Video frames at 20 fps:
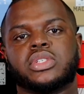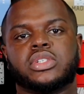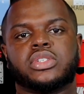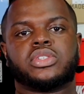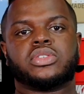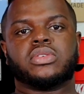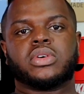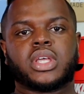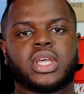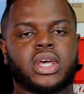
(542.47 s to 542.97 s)

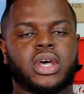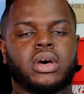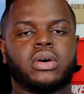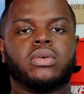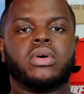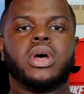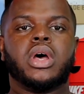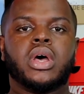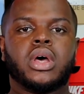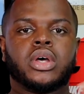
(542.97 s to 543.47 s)
into
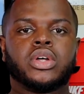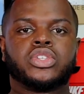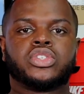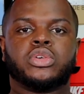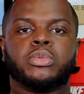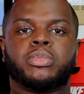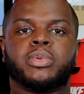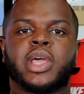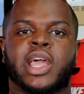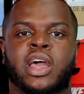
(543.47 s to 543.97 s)
account
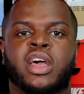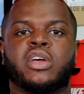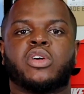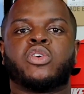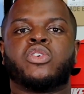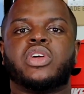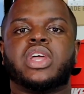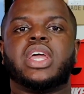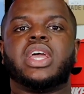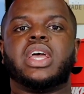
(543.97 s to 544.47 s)
to
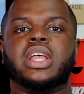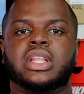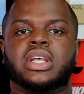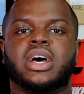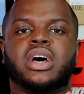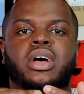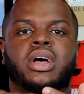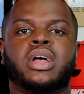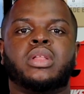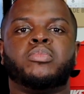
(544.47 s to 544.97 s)
create an
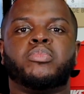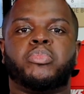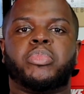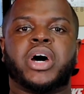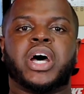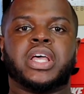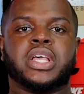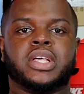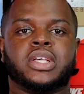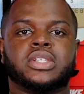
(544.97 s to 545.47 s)

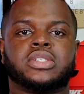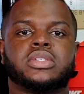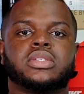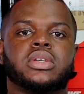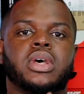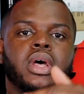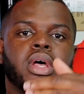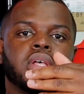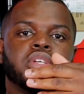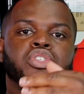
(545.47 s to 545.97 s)
unbiased
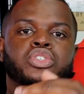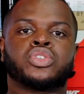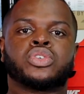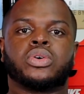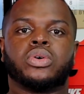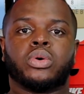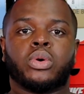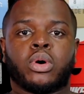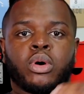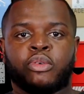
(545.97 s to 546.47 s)

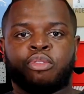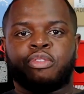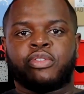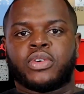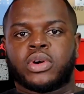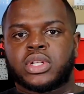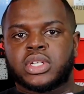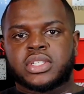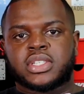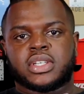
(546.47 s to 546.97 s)
score
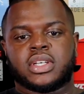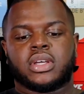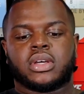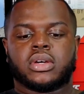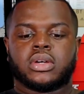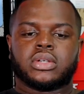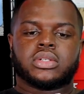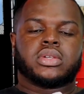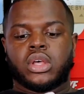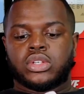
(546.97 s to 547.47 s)
for the
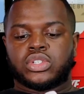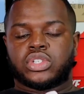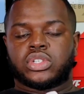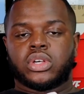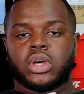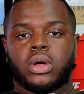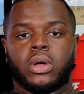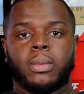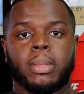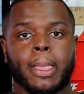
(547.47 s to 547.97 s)
sneaker.
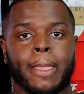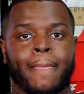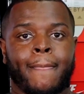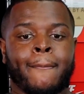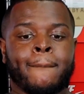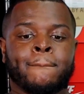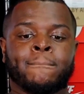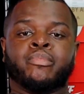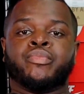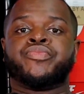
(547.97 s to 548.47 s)
So
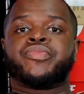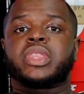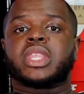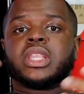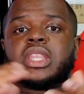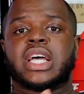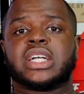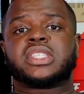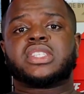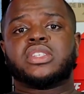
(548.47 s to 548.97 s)

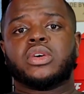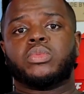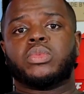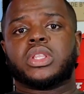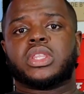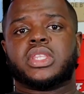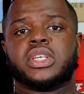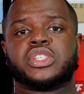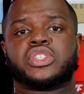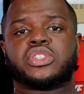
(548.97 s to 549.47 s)
that's it
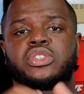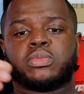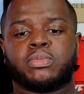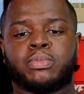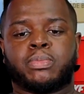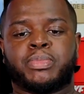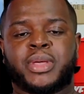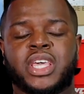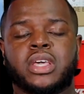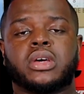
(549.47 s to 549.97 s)
with this
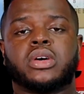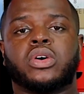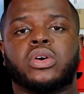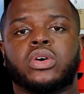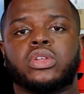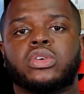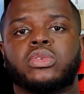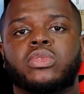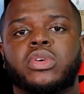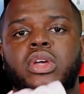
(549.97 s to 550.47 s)
Pink
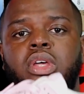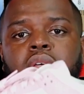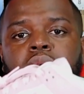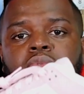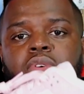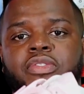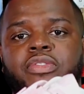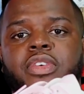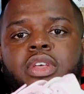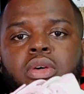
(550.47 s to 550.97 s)
Corduroy
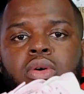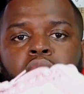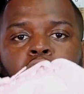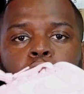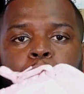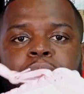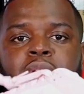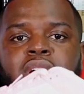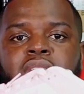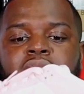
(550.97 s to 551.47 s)
Review.
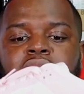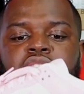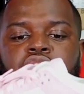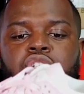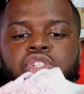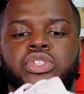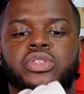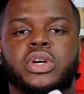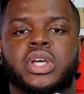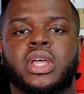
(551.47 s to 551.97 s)
Hope you guys
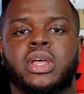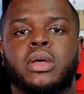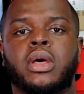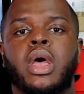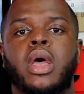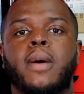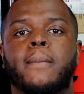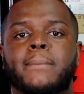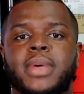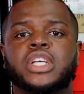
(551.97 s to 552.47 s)
enjoy it.
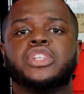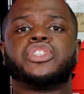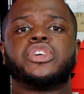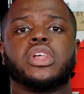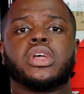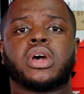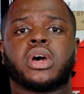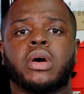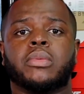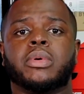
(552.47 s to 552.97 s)
Make
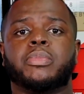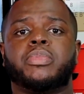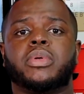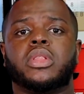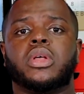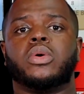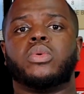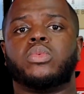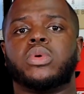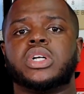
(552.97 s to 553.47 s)
sure to comment
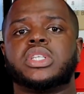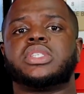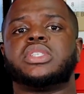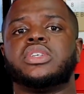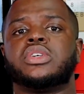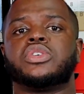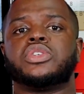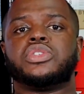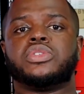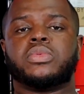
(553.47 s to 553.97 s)
below what
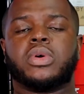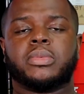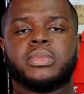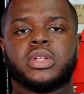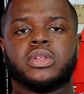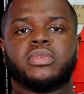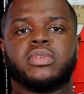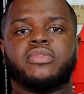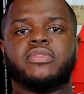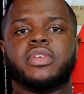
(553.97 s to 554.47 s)
sneakers you want me
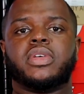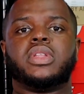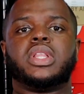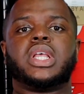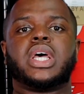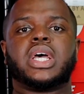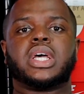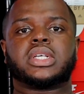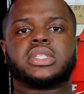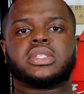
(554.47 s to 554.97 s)
to review
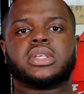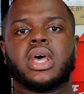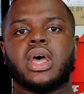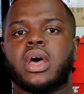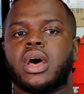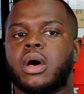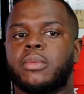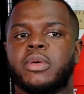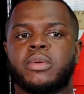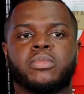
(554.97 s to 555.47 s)
next.
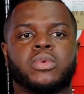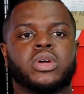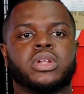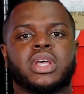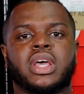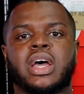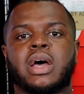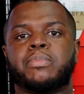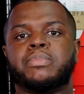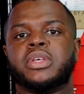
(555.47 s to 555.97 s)
I'll be more than
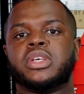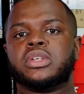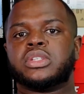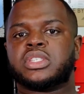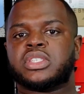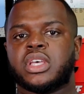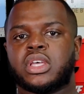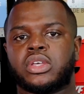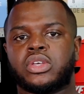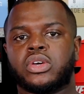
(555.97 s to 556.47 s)
happy
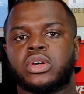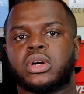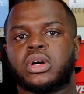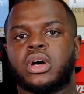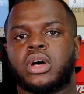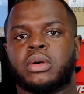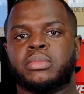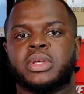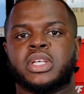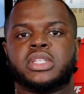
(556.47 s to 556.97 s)
to take your
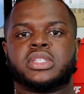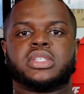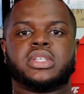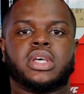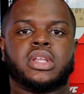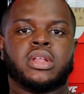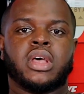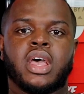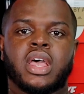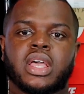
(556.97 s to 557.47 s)
comments
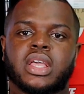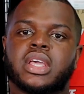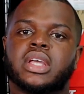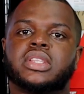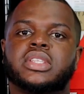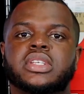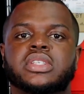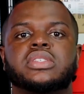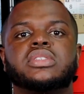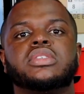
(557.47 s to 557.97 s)
and get
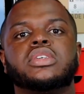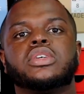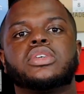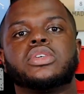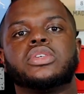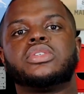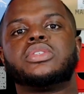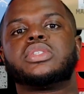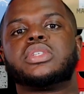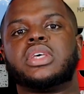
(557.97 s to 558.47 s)
these
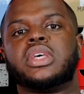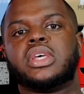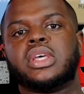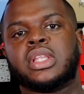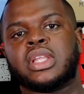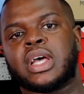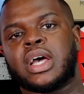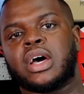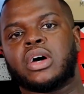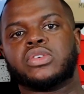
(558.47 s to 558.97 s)
sneakers
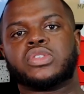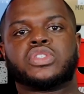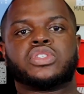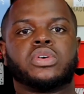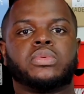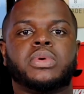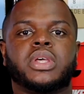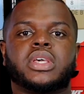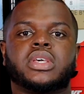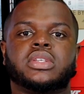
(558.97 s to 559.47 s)
in-house
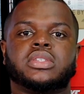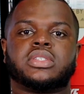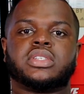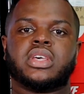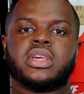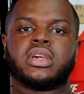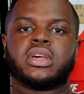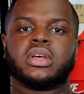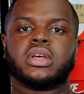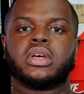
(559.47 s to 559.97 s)
so we can
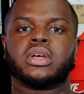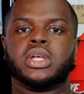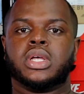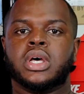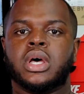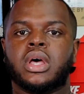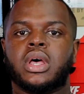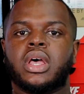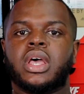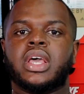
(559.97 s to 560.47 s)
take a
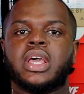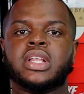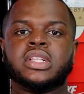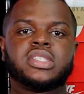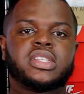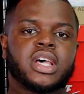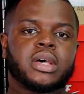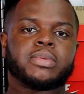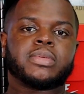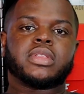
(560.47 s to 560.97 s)

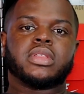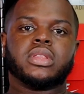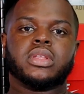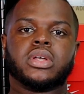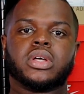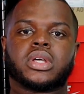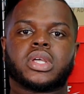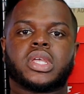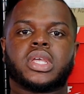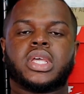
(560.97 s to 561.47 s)
in-depth
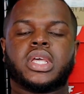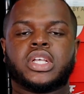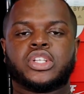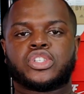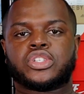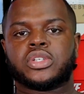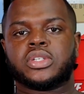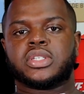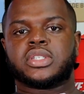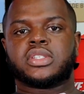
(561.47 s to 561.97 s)
look
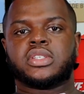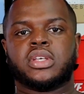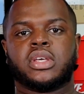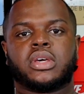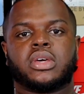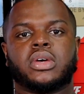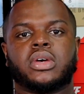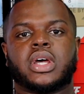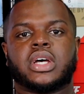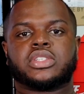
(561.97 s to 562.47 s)
into the
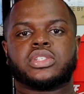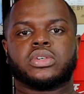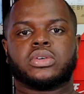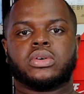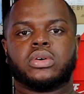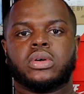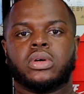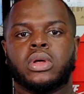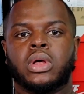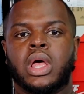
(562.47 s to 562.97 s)
sneaker as a
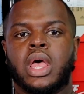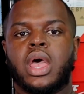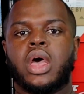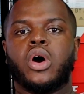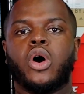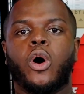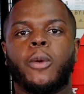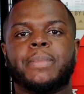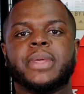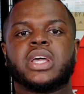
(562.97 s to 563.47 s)
whole.
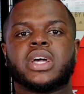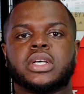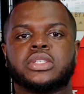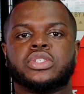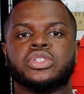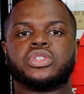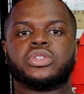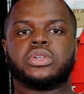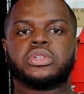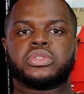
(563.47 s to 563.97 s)
Hope you guys
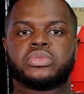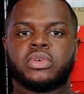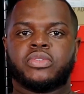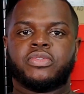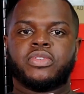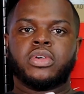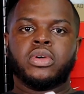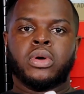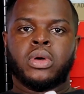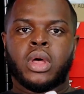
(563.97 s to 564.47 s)
enjoyed this
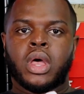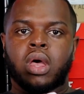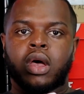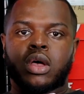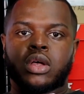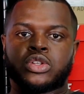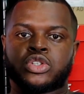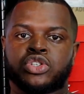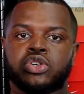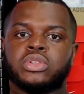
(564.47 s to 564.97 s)
review.
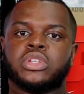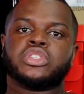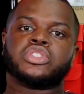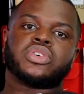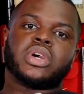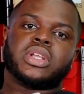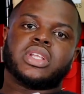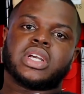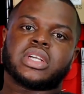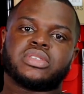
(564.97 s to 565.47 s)
Tune
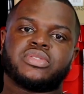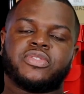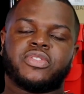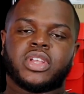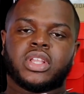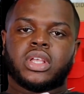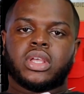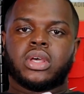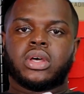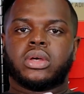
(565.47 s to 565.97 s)
into our next
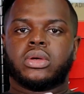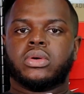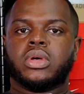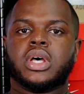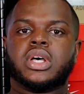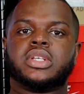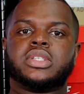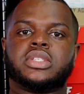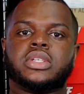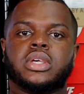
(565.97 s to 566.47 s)
video.
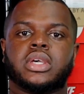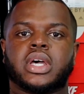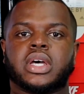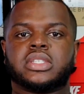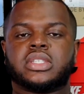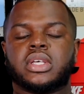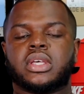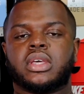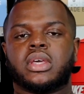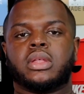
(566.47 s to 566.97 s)
See you
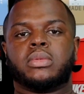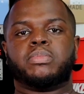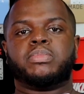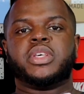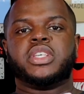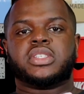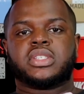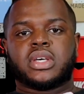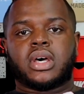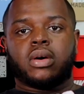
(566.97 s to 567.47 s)
guys again.
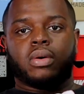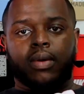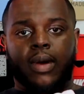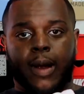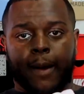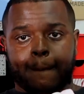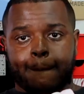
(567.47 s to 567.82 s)
Peace out.